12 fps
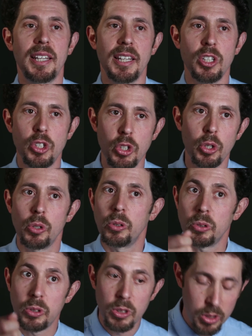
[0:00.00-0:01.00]
and
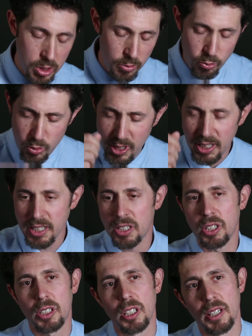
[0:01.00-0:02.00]
Joel really
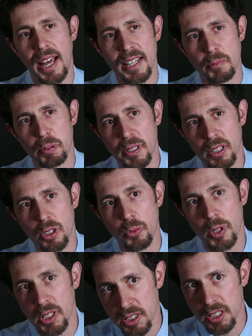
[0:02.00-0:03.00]
had the political
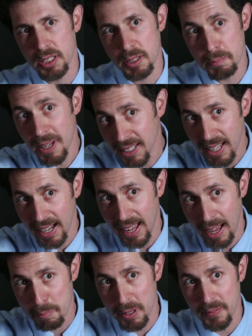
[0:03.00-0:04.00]
will to make that
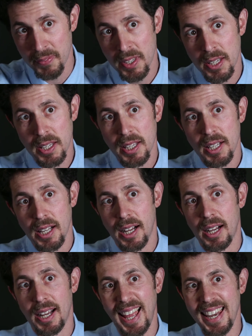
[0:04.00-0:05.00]
happen.
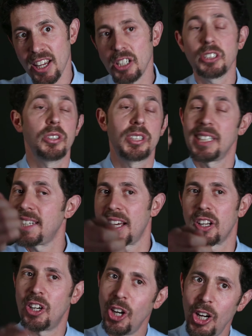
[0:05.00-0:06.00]
And he also sent
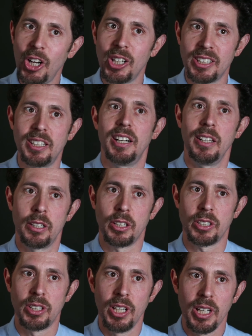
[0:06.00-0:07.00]
out a call to
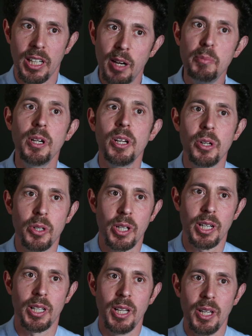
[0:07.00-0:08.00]
others, come to New
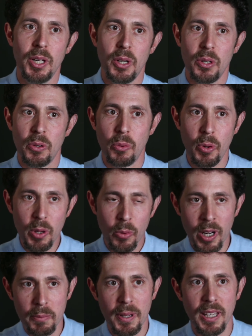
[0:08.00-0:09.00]
York. We
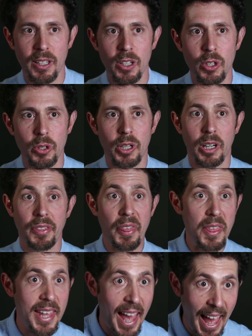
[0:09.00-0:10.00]
want to make New York
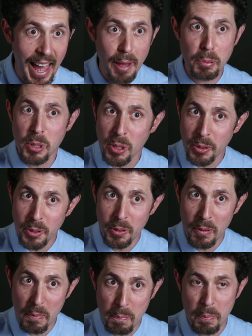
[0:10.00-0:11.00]
the
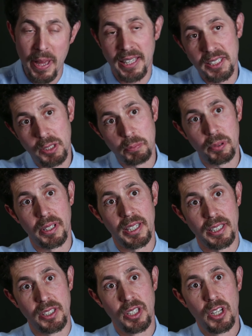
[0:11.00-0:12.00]
absolute best
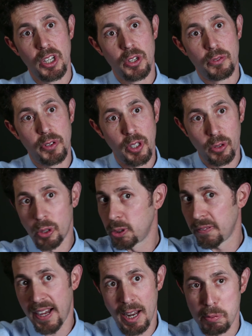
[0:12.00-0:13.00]
place for the
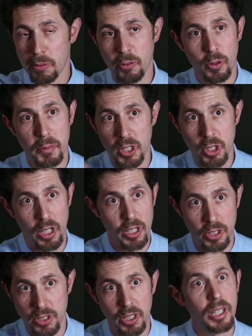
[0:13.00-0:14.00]
growth of high-performing
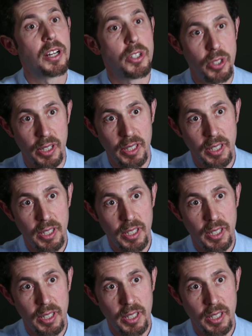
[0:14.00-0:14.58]
charters in the country.